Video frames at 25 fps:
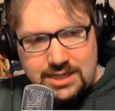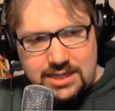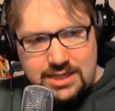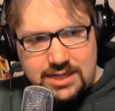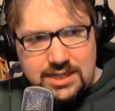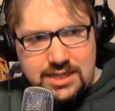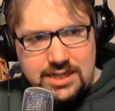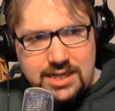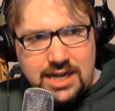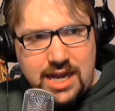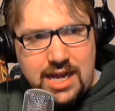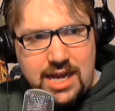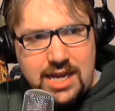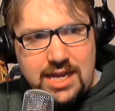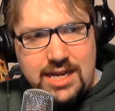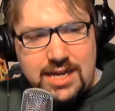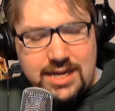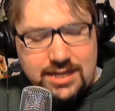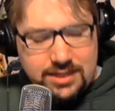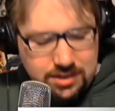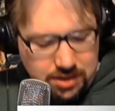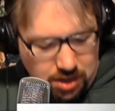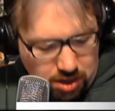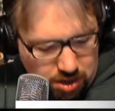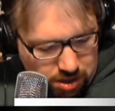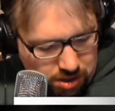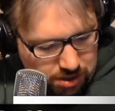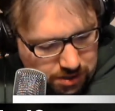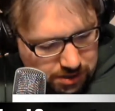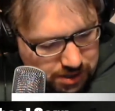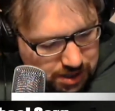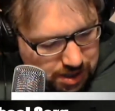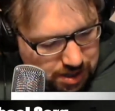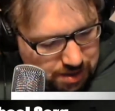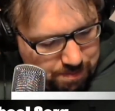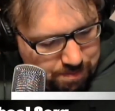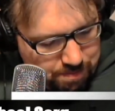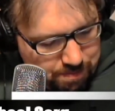Today, it's
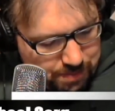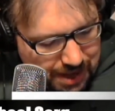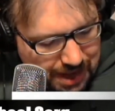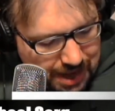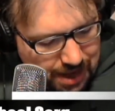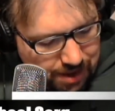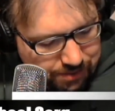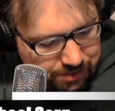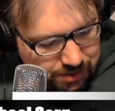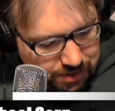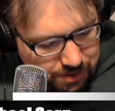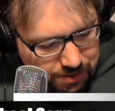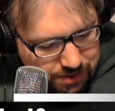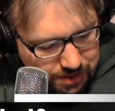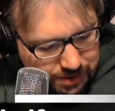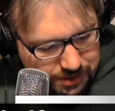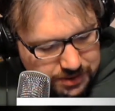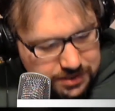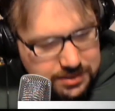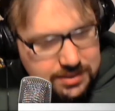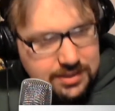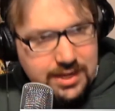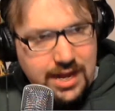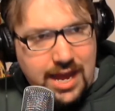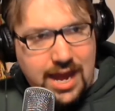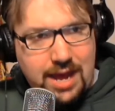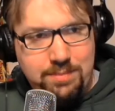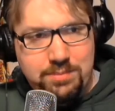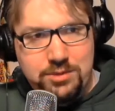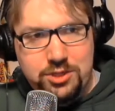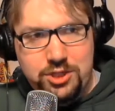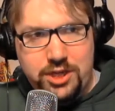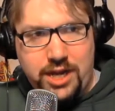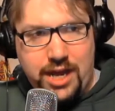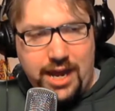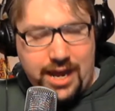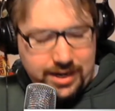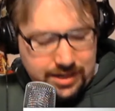all about the
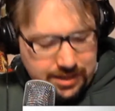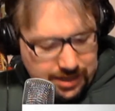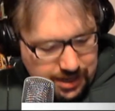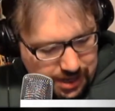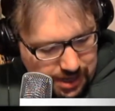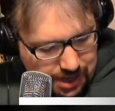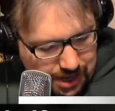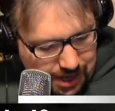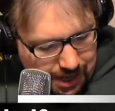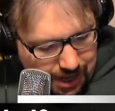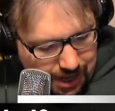Snapchat,